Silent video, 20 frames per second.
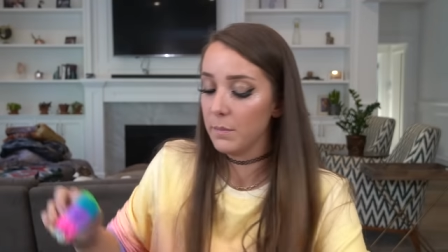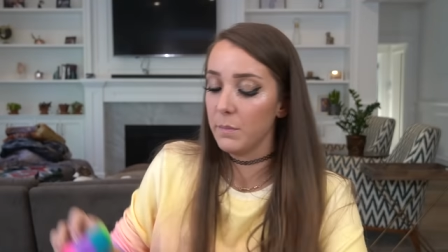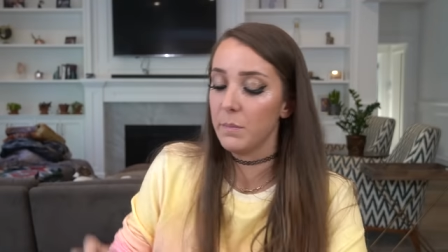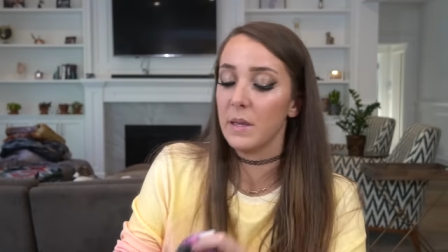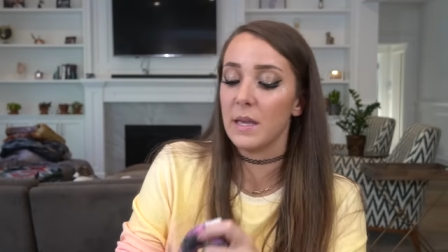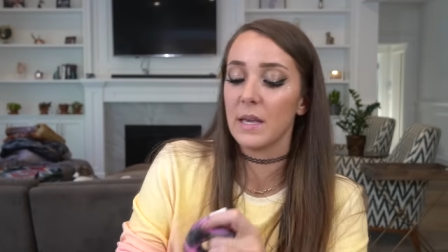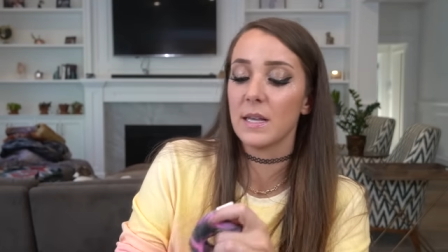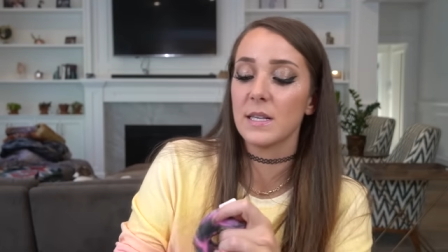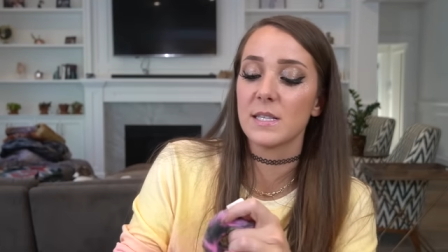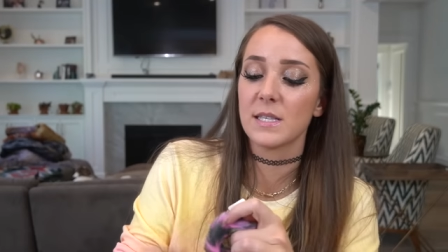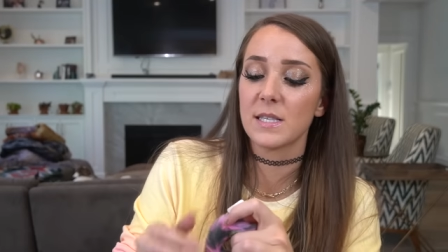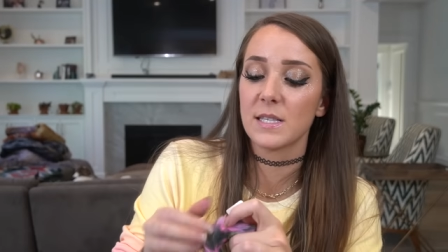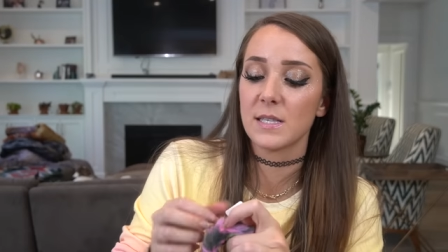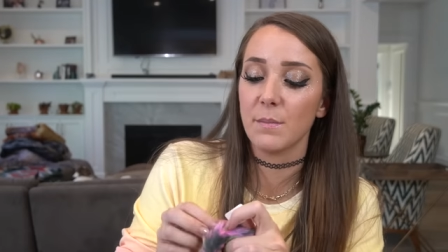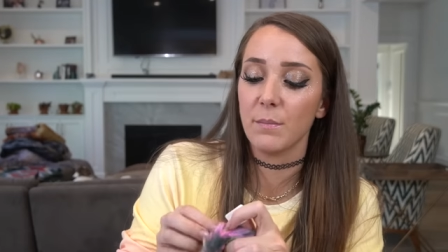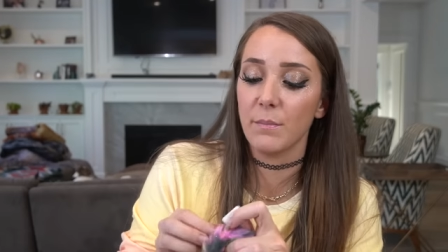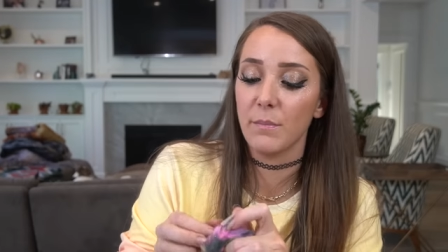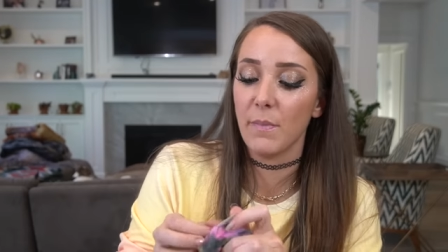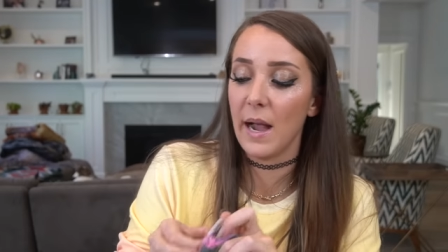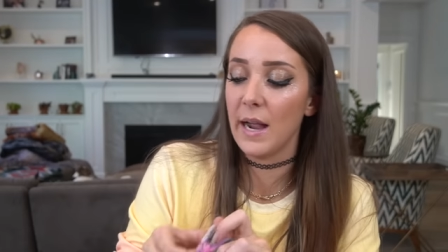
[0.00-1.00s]
because
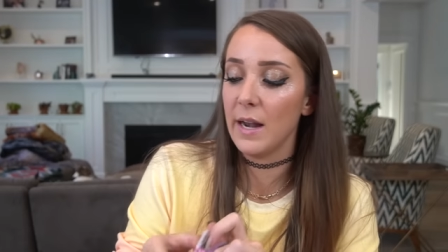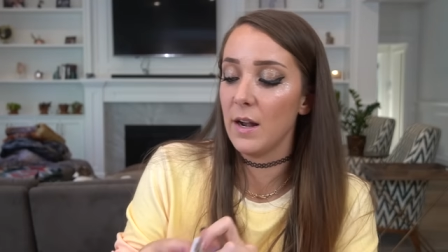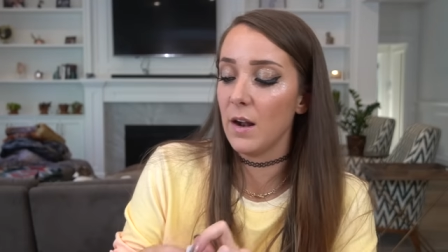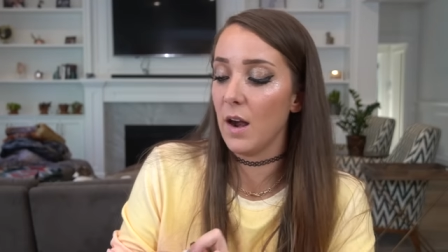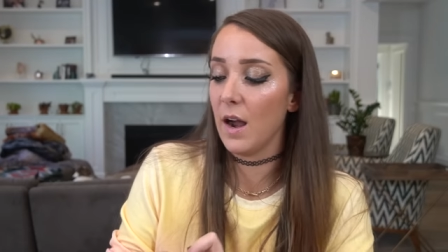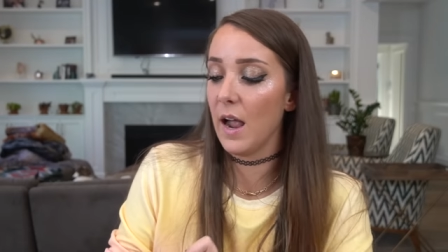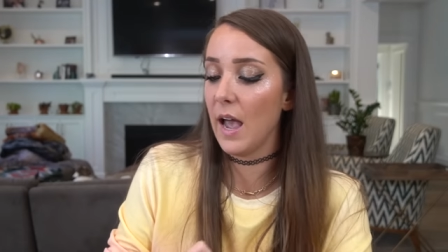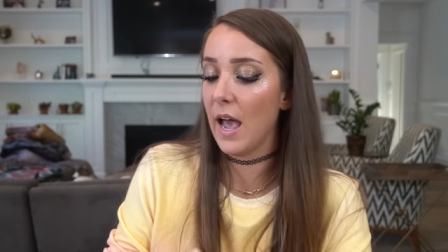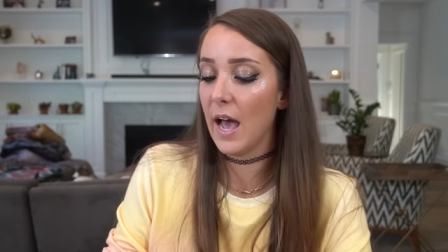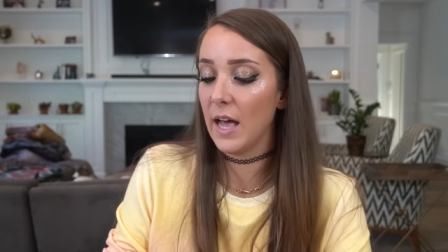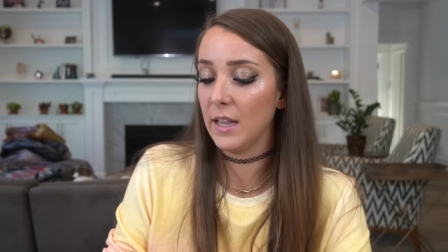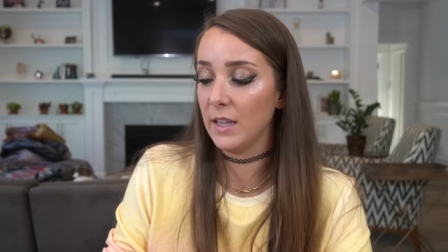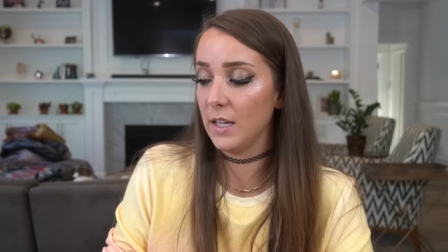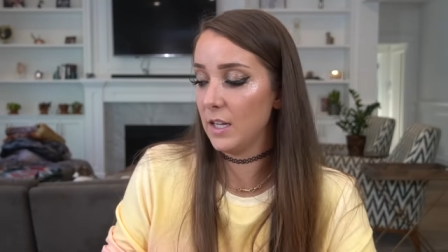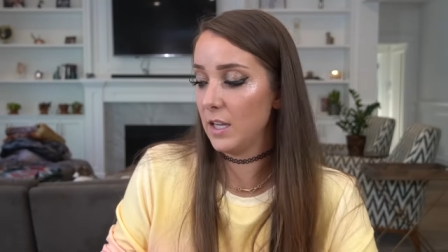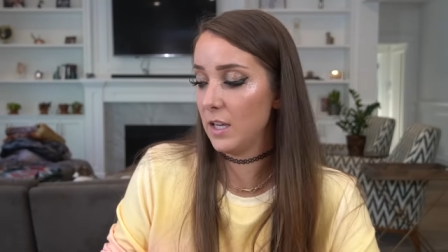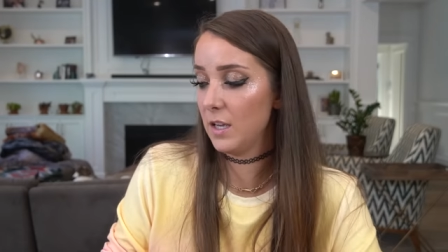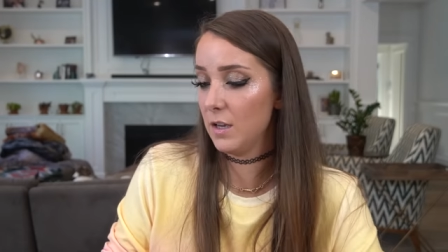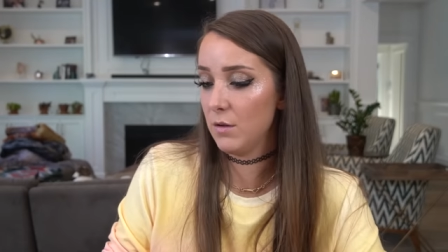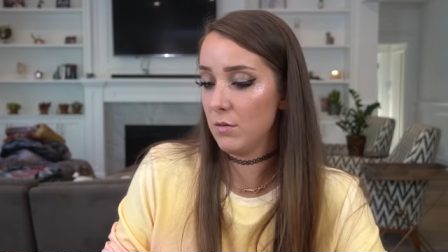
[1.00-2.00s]
mine are
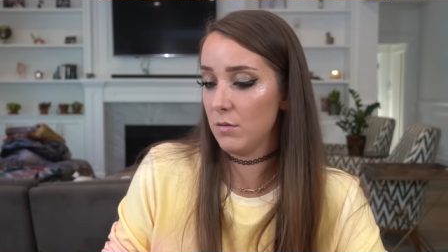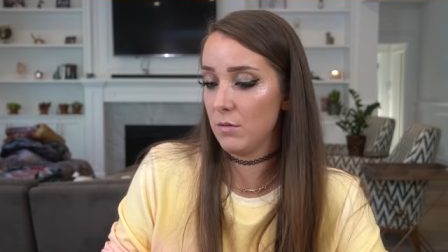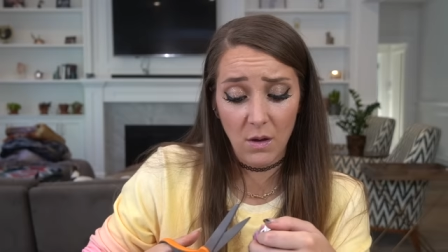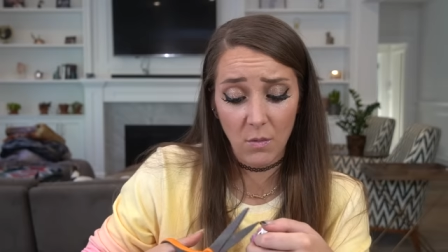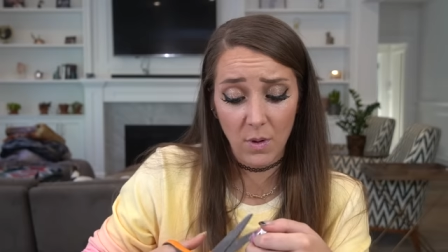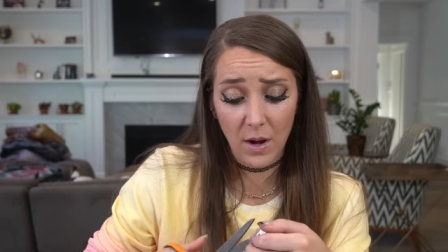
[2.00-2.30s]
hella cute.